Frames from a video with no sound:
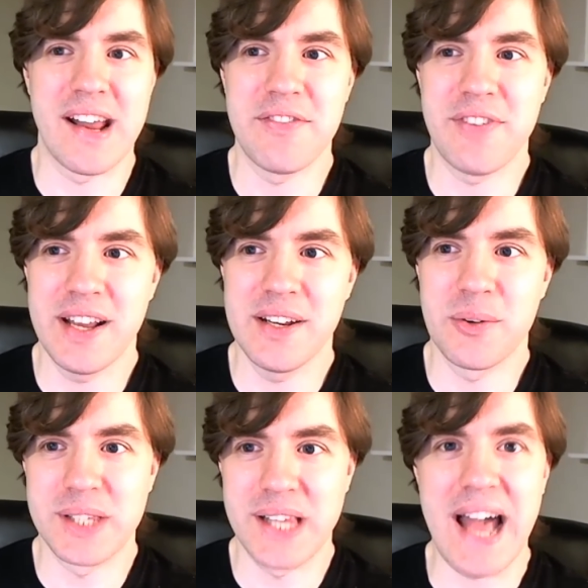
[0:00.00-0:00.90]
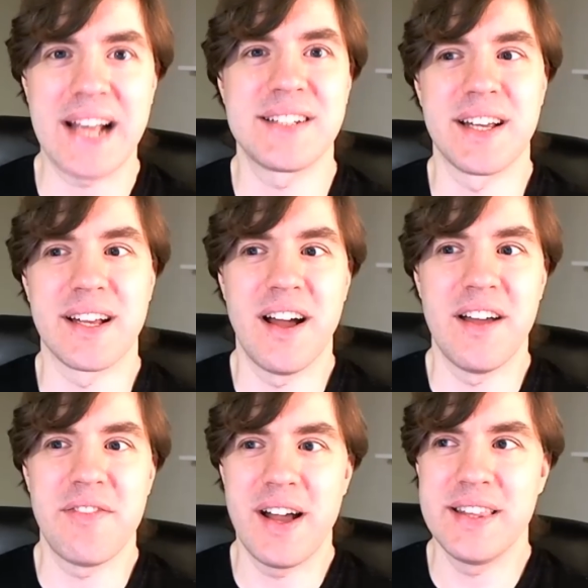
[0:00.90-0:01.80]
I find it relaxing. I
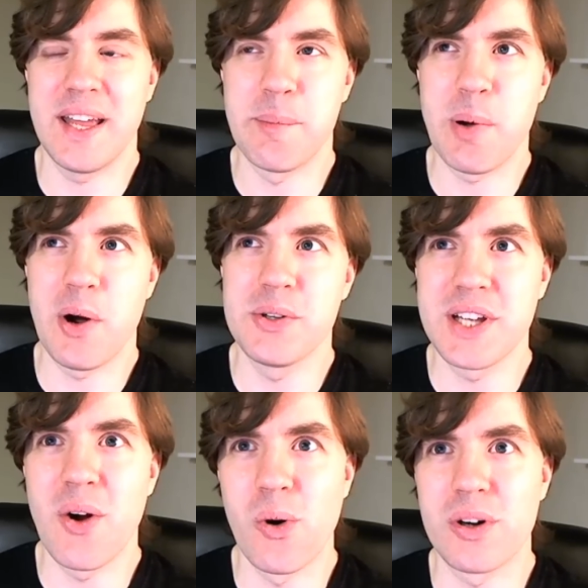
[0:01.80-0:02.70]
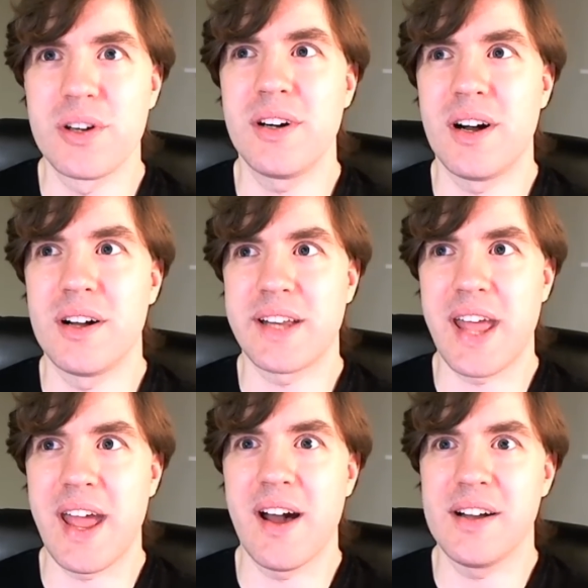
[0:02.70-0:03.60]
find that imposing order on the
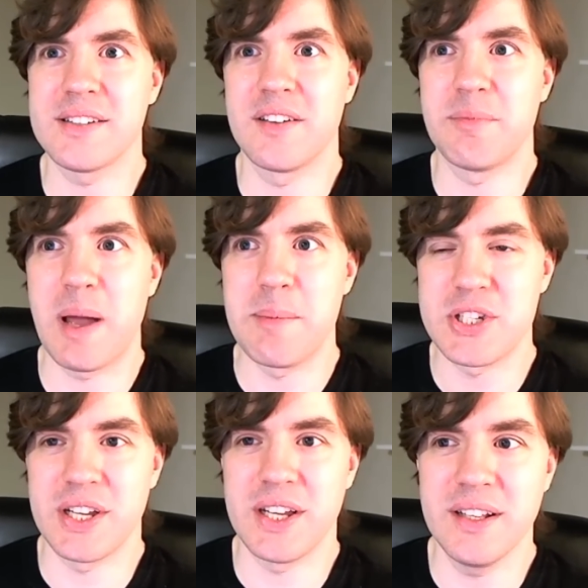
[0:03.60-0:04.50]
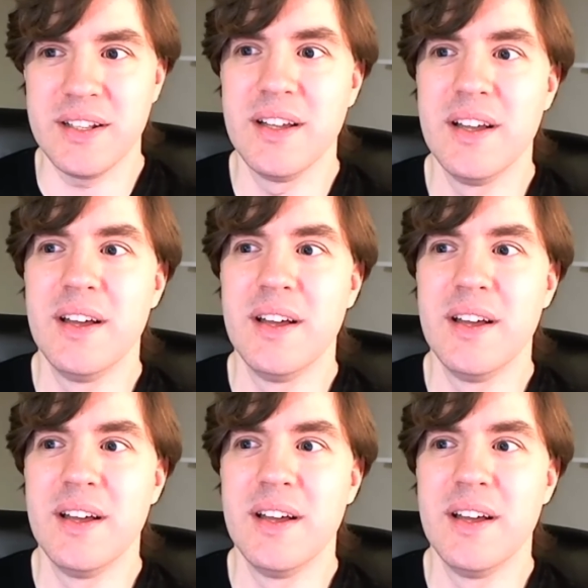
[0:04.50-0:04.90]
chaos of my machine